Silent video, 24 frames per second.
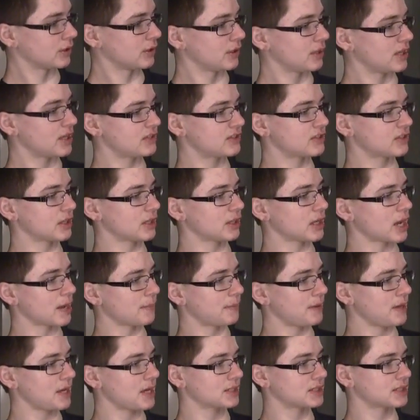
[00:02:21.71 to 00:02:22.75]
it's not an
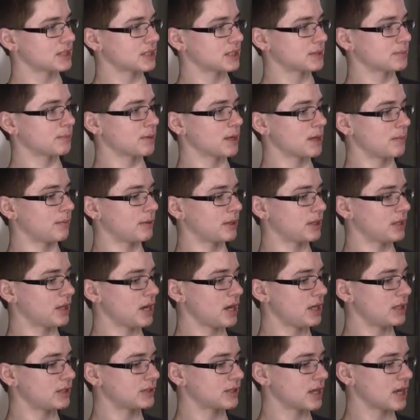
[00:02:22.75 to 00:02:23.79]
IPS display, but it
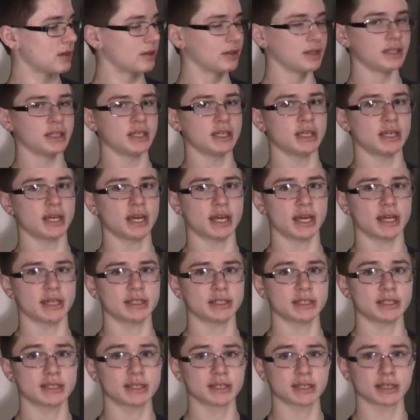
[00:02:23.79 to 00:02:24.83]
is LED, and